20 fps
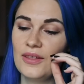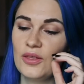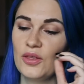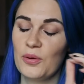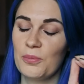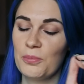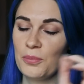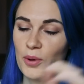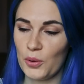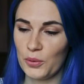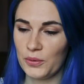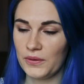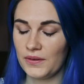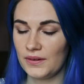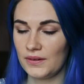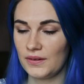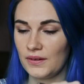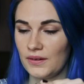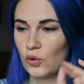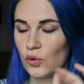the
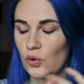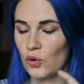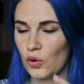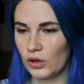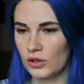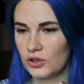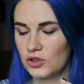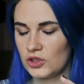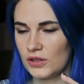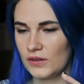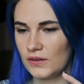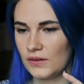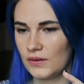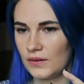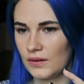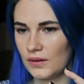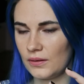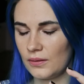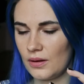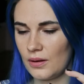most
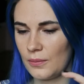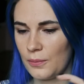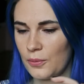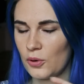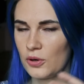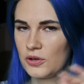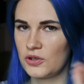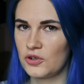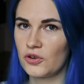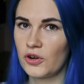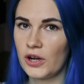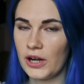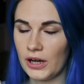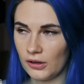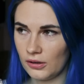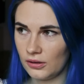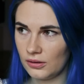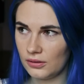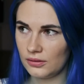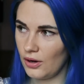gorgeous
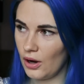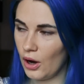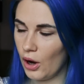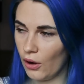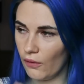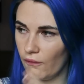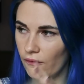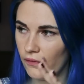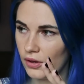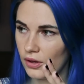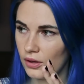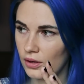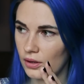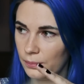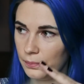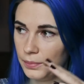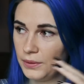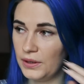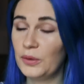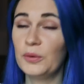portrayal of
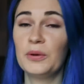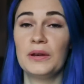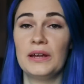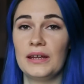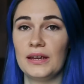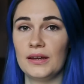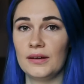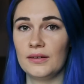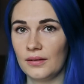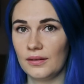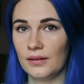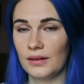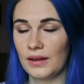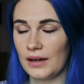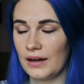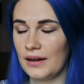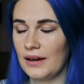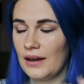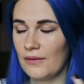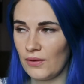beauty that
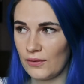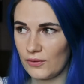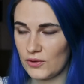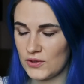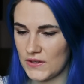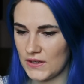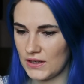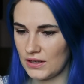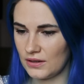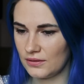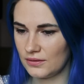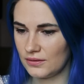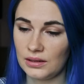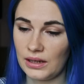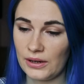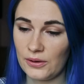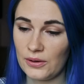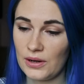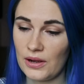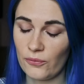I have ever seen.
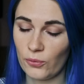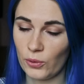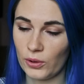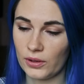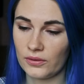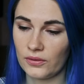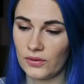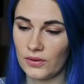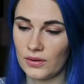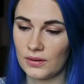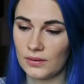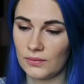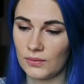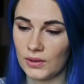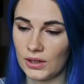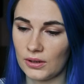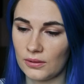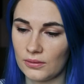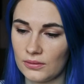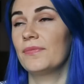I don't have words for this
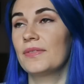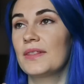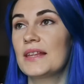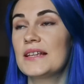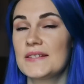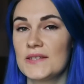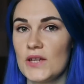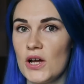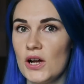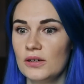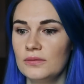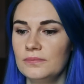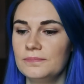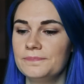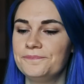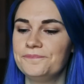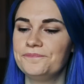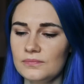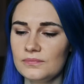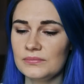video. The song,
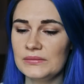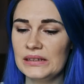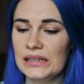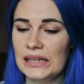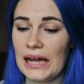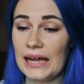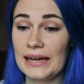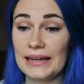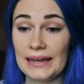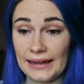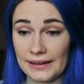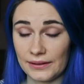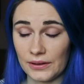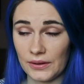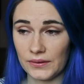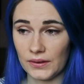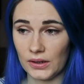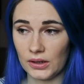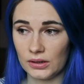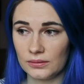I like the
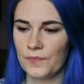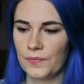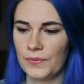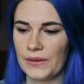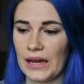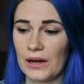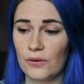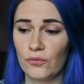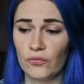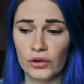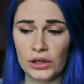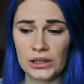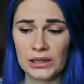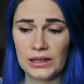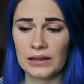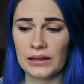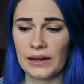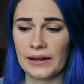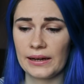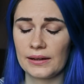song. I
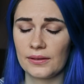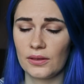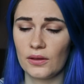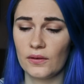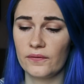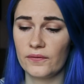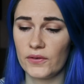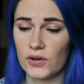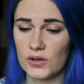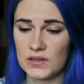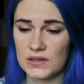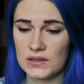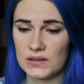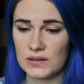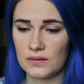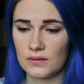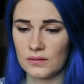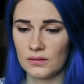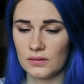really like the first